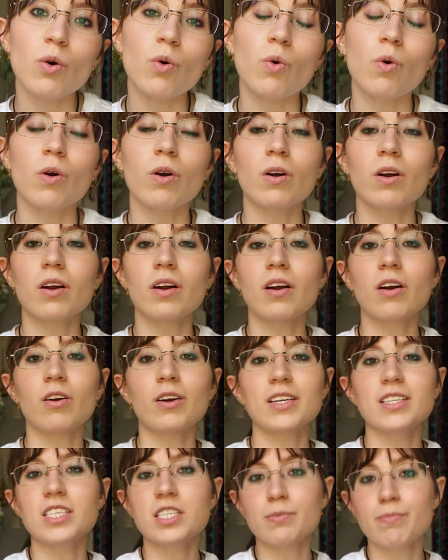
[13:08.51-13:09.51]
or are
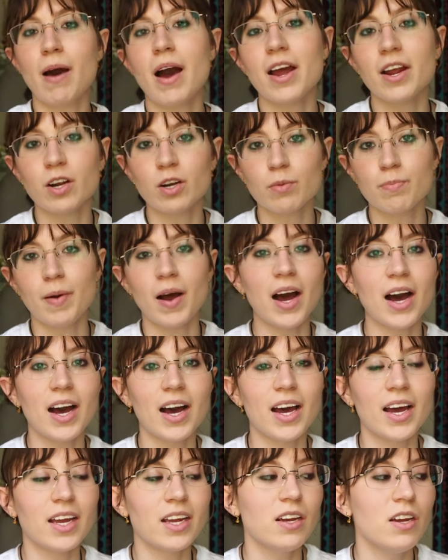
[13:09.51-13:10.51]
inspired
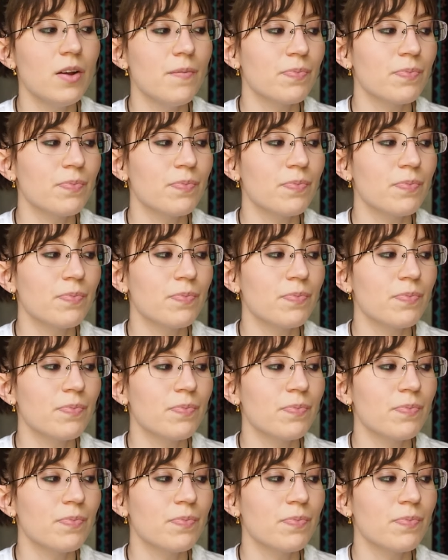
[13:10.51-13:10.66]
by,